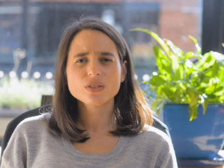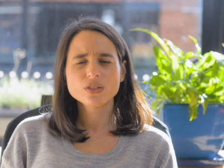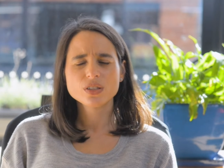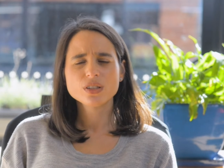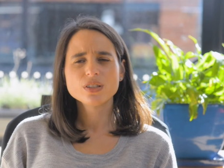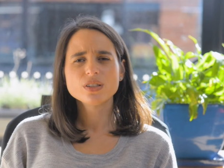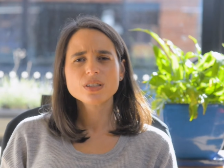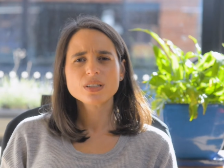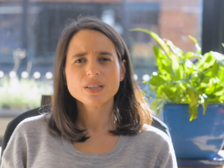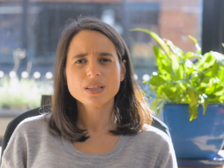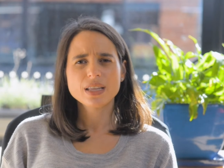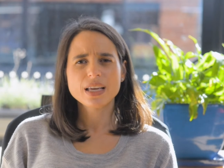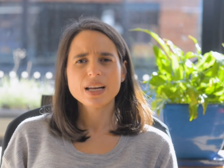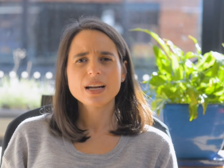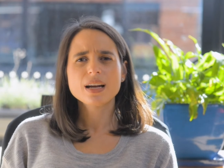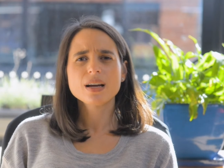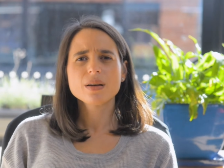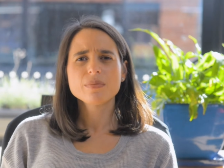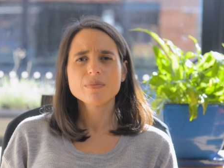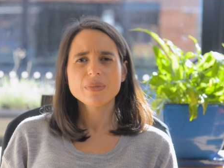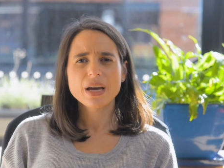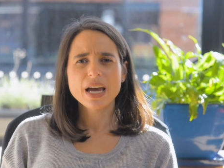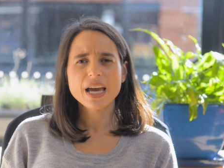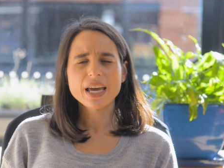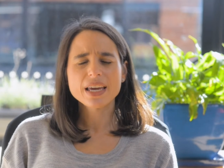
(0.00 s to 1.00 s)
unit that I
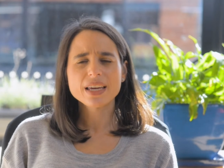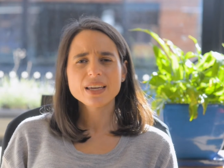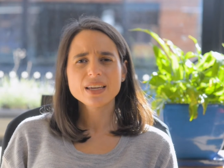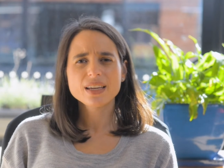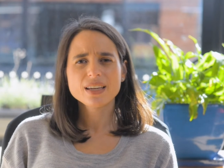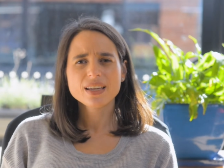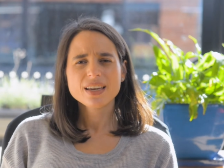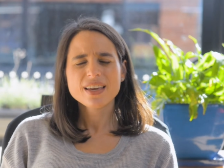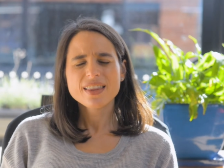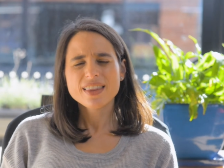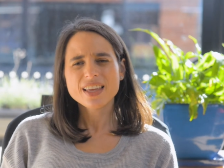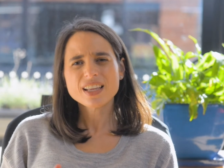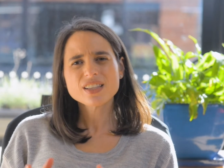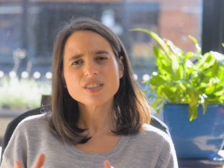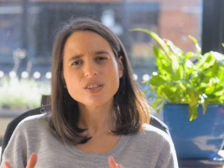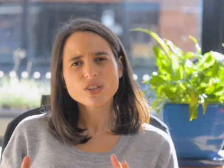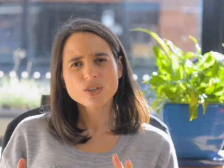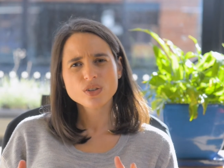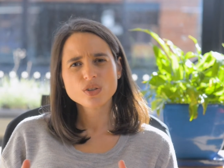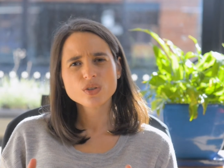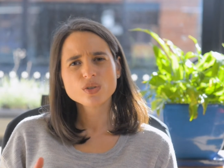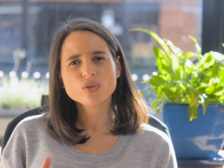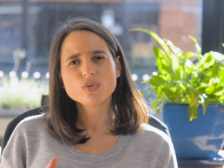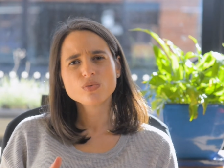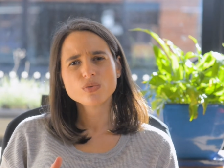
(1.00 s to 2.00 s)
make? That's a
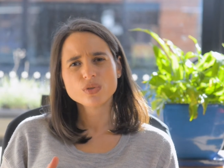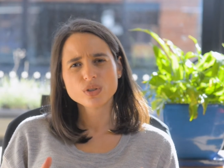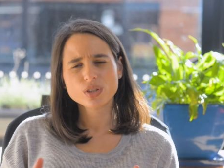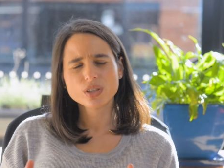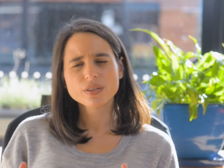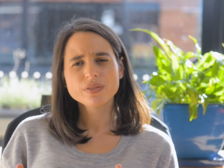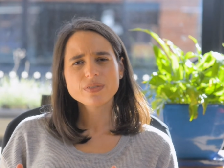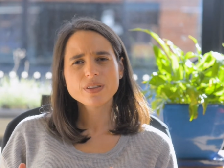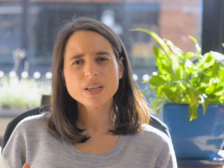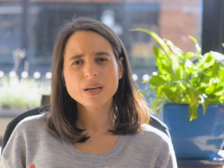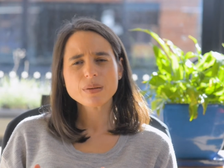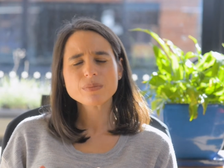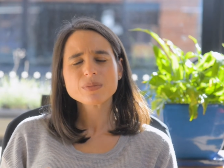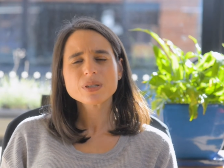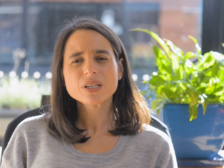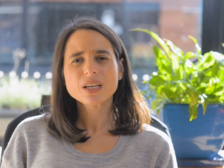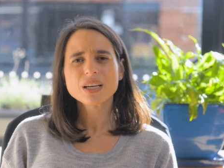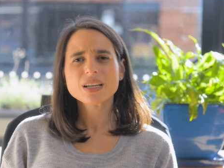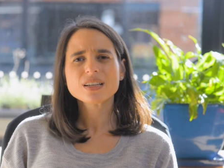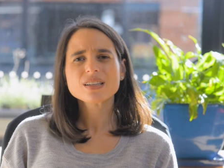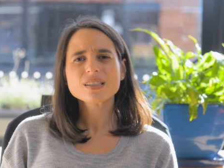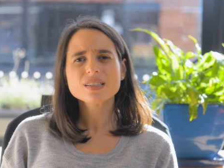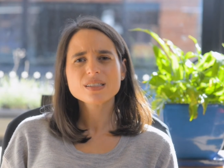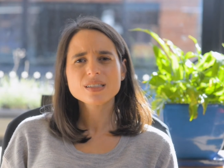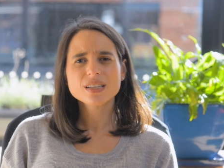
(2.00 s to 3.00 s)
good rule of thumb to
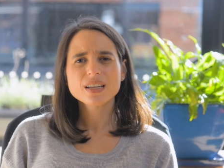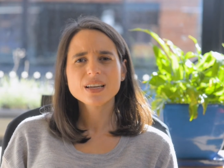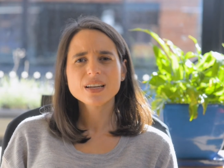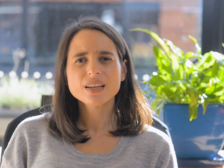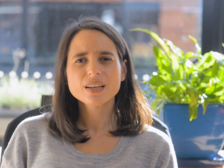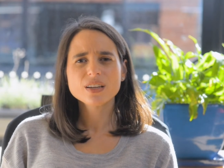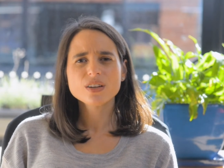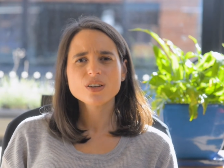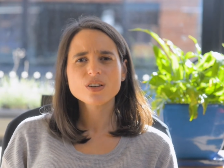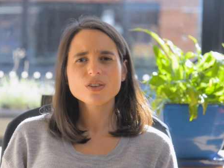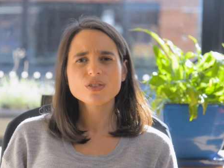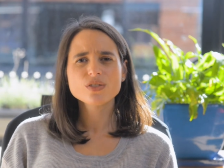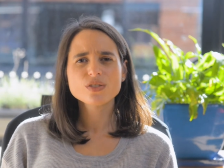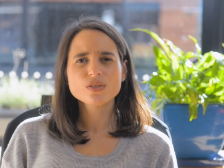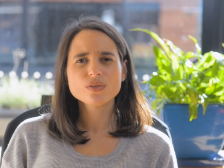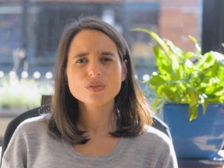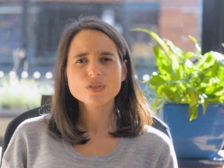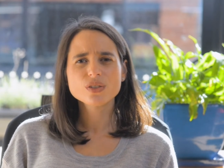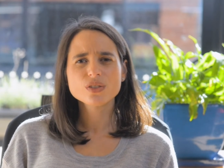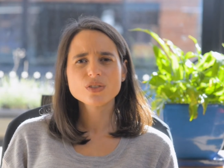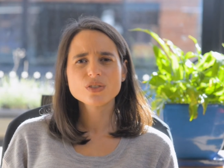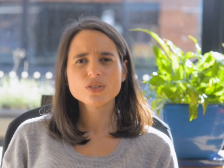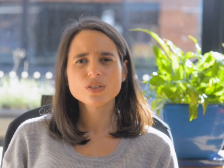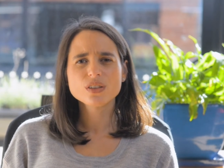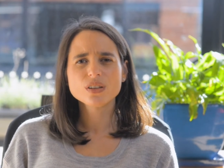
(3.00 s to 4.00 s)
understanding cost of
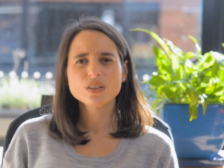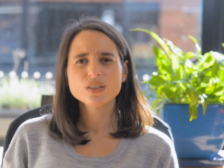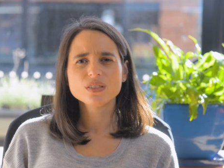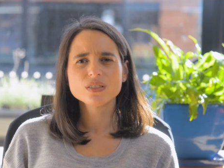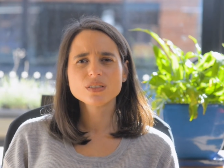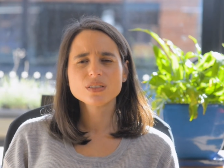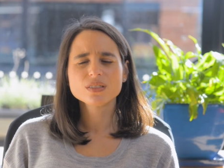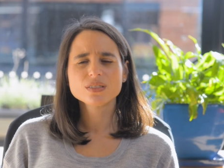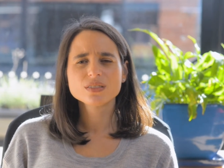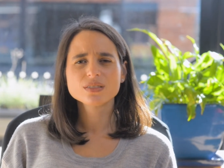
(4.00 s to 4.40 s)
goods sold.